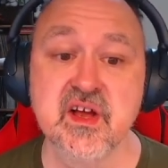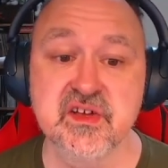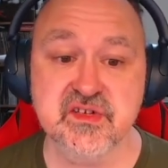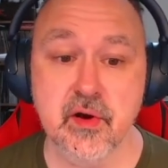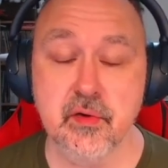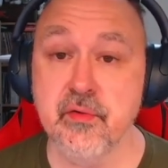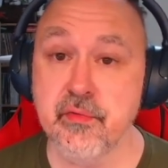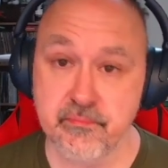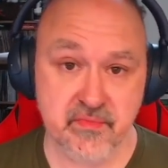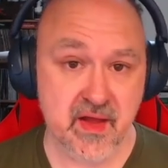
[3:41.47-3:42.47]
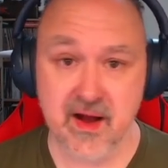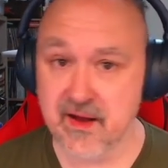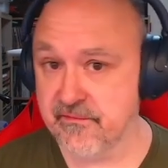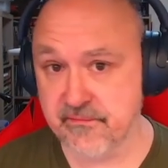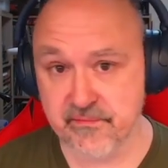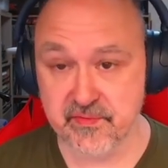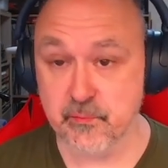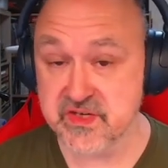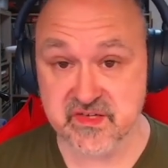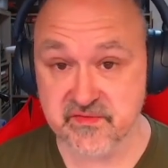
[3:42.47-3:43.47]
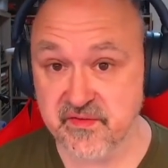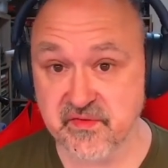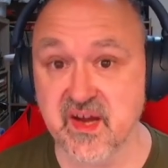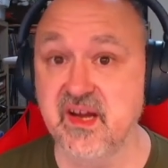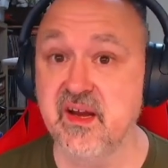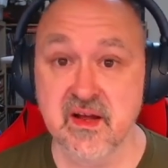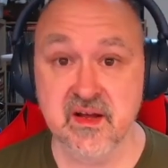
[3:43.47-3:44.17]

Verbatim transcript: So half, which is 15,